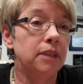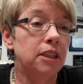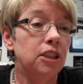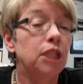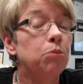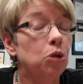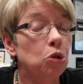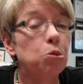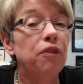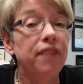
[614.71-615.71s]
in a
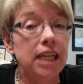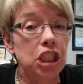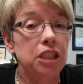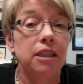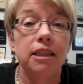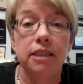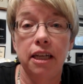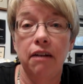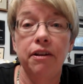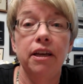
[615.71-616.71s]
typical profession in this
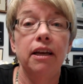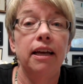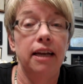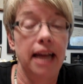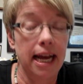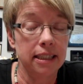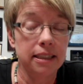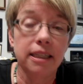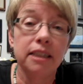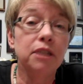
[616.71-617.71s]
area, had an
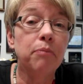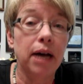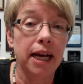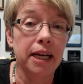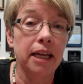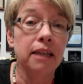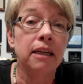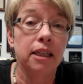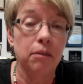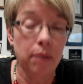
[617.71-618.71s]
accident in
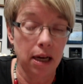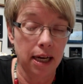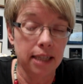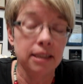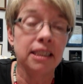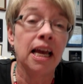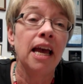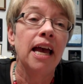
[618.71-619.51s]
the mines.